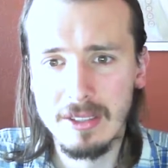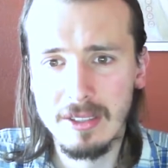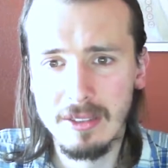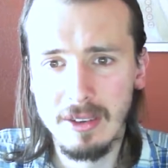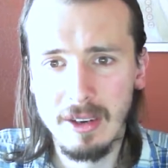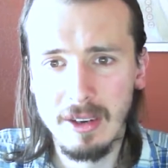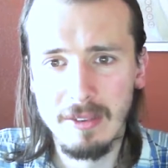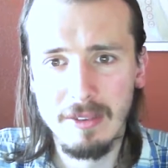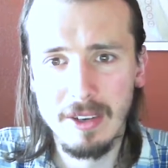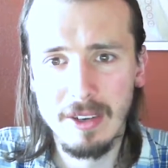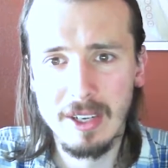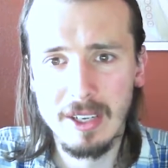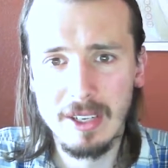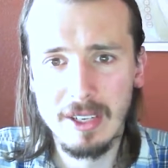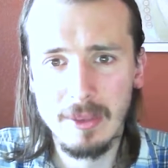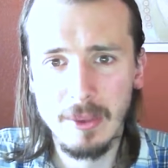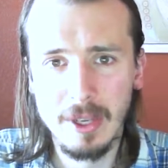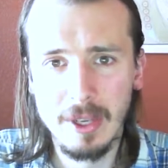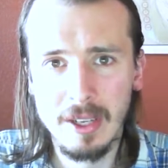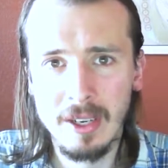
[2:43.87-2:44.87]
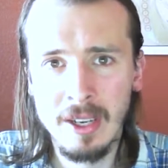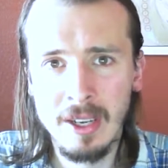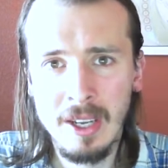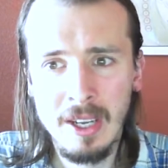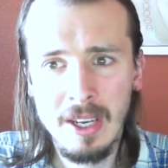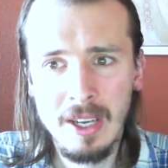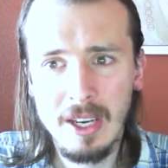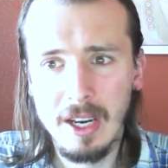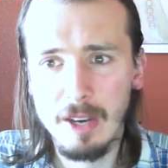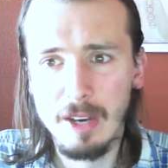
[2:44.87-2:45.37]
gratifying when
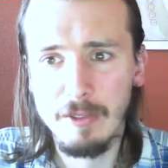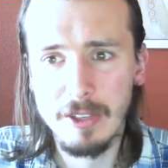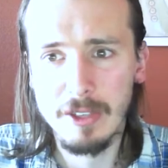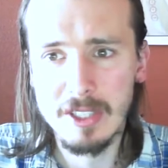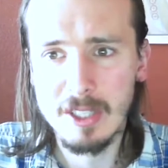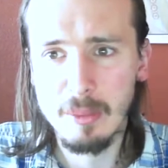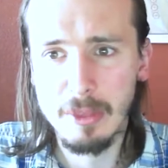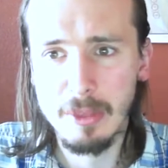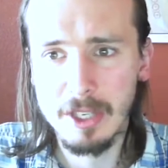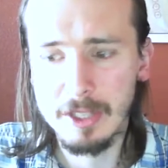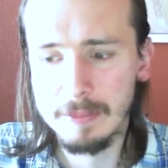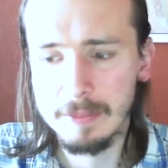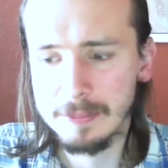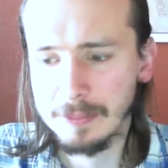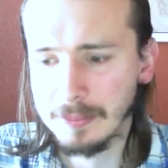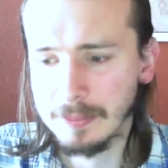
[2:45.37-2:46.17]
I find somebody,